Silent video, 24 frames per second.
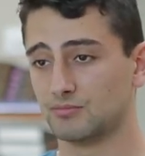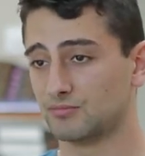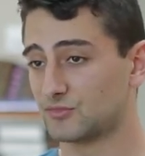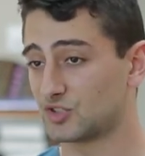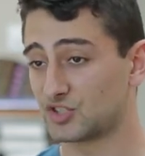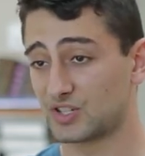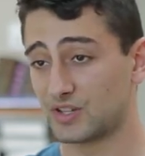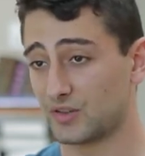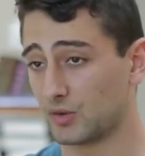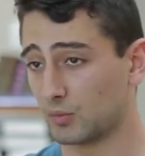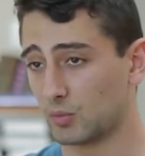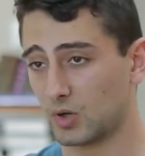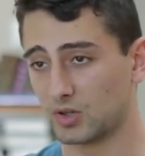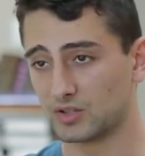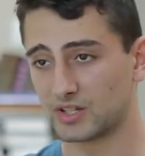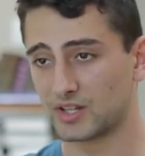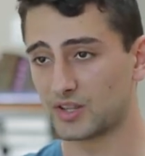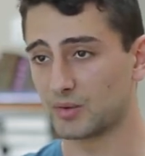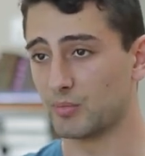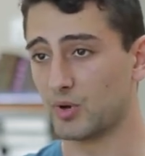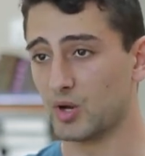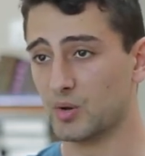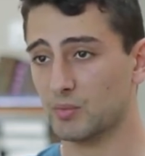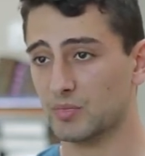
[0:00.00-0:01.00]
just in the world at
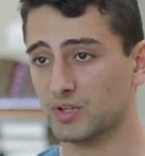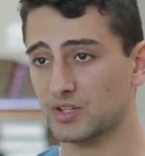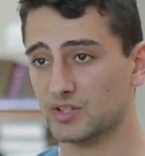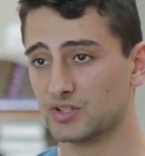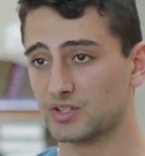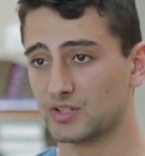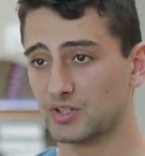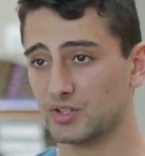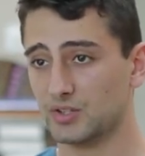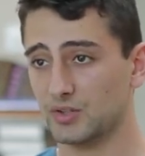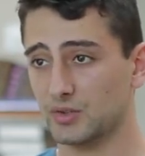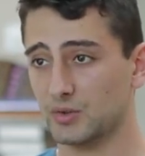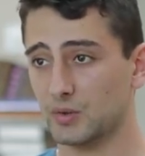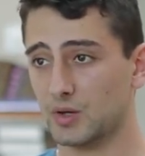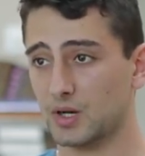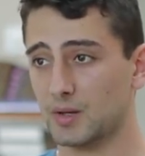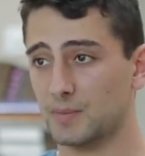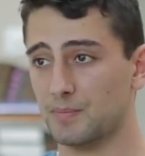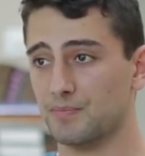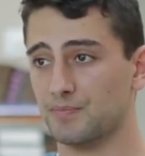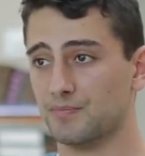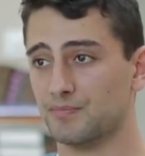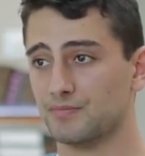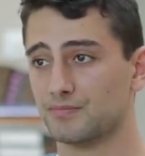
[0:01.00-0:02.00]
the moment
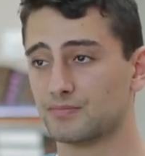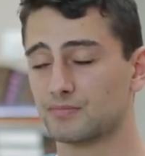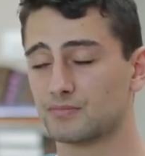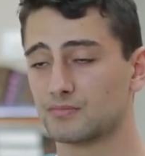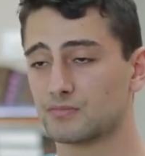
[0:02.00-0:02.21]
to